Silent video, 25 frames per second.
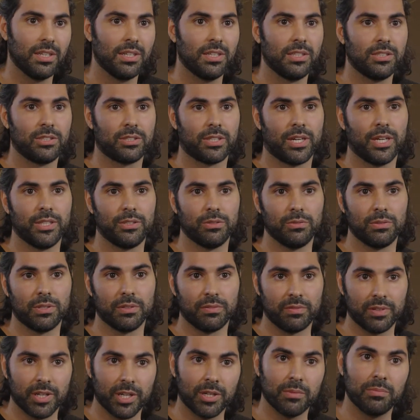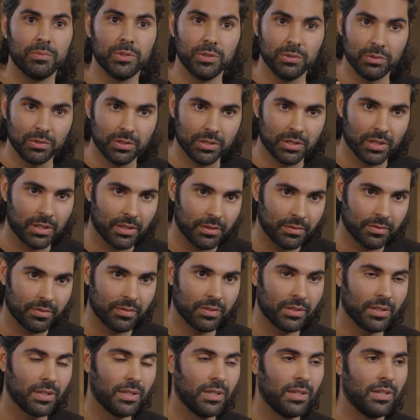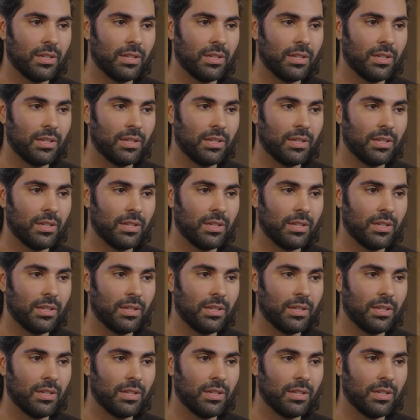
try to develop new stuff,